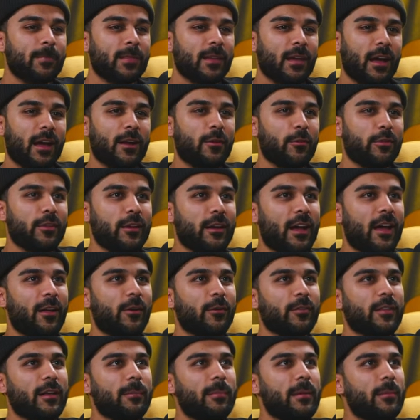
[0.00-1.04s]
I don't think I
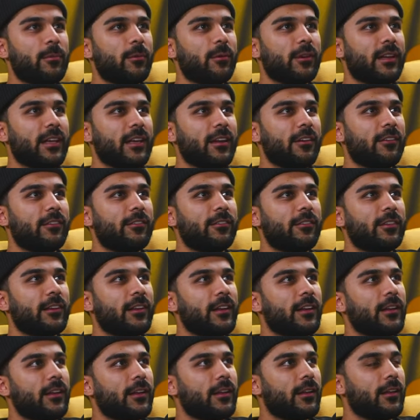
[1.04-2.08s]
don't think people give
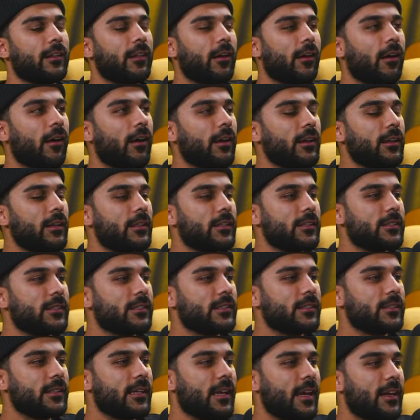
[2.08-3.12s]
the
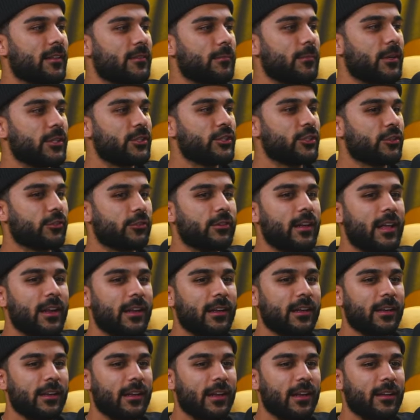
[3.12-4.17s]
audience as much
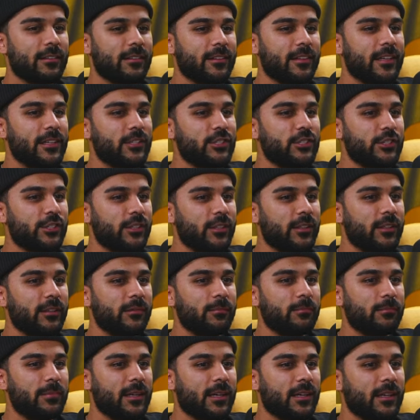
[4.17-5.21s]
credit as they should
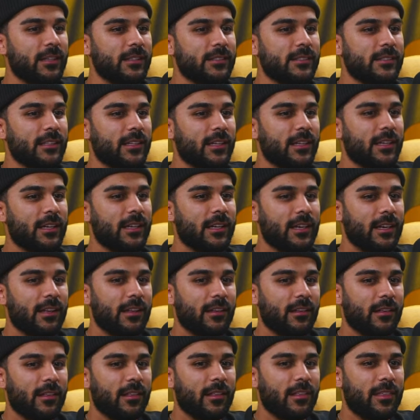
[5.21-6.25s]
because
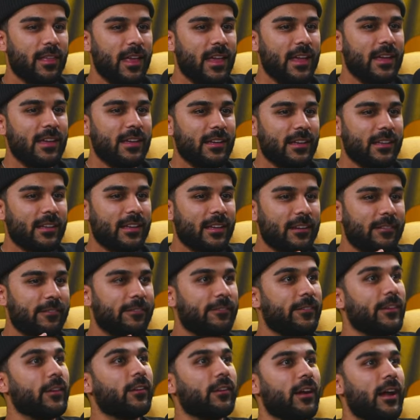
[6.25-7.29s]
they can
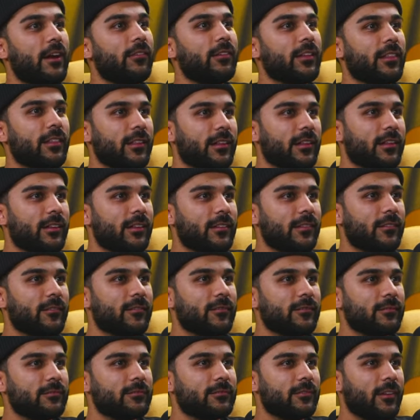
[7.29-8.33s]
feel everything,
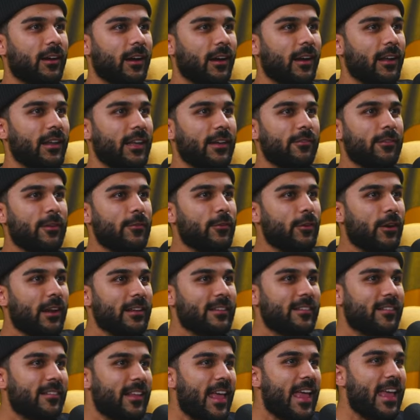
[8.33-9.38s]
right? Even if you're not
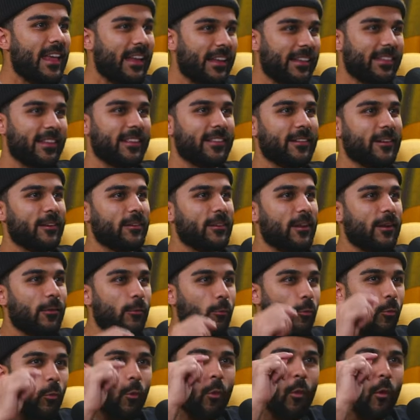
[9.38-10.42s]
saying anything, they're they're
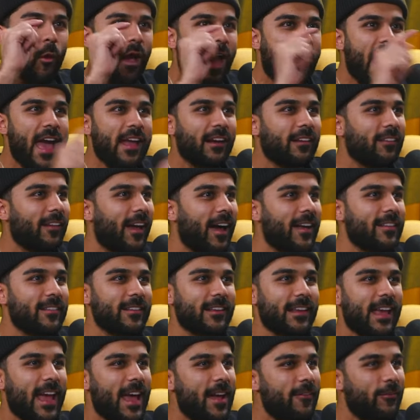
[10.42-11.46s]

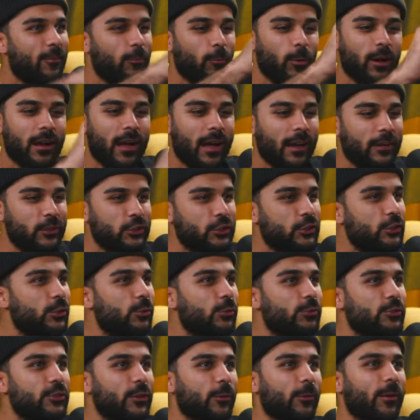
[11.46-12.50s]
analyzing every what kind of
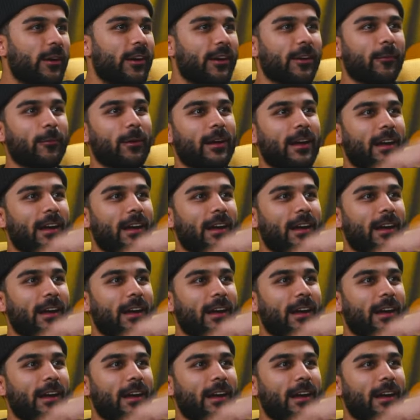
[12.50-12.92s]
shoes you're wearing, what